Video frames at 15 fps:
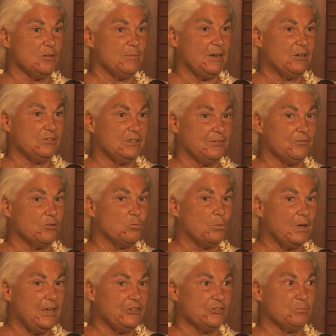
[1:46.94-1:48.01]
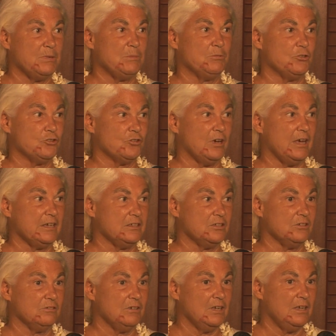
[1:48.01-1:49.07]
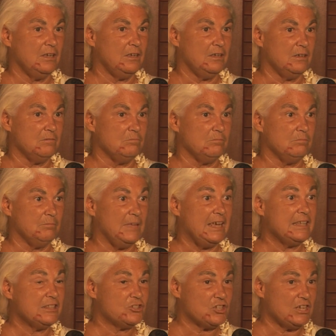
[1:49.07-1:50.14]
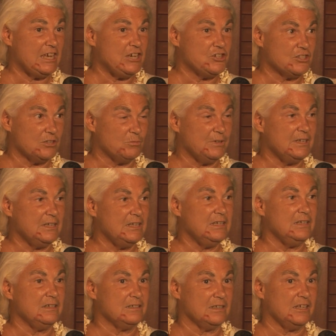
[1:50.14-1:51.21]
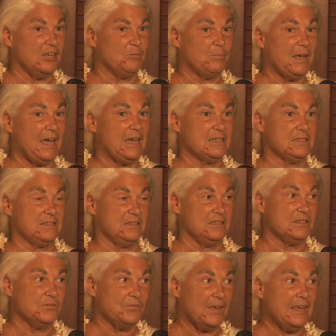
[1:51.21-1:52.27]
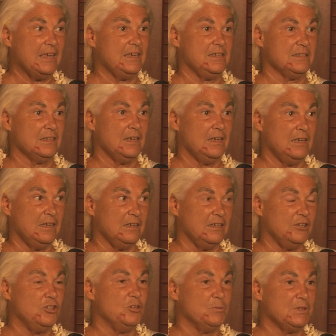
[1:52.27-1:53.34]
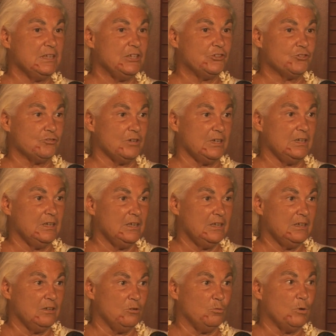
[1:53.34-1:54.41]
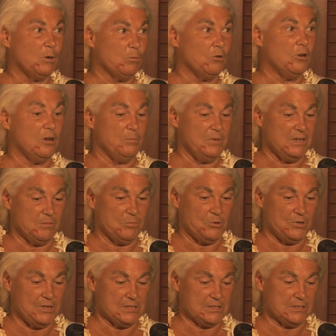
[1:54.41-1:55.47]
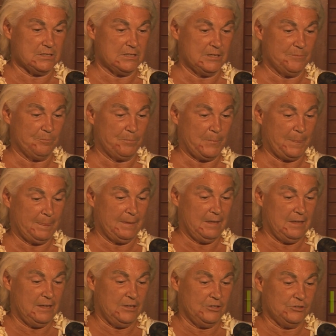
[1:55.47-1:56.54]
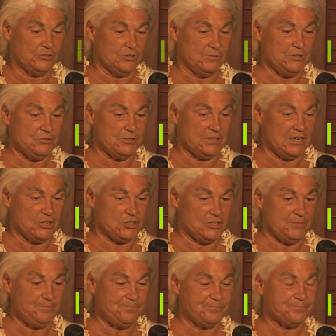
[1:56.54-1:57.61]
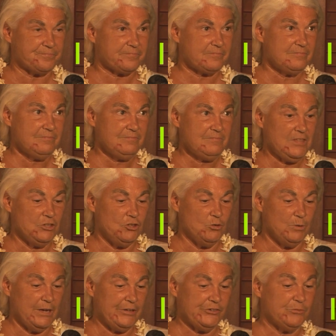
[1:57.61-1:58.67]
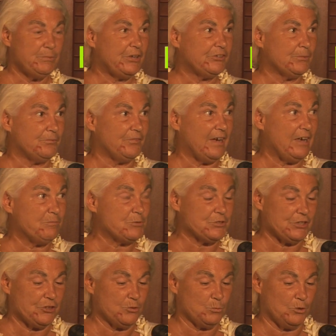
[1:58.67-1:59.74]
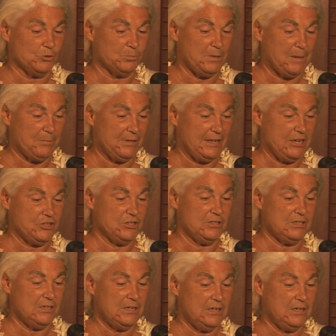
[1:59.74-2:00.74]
about different ways that people are trying to make the change that we need to get past this phase in human history where we're all being poisoned. So, introduction. U.S. makes up 5% of the world's population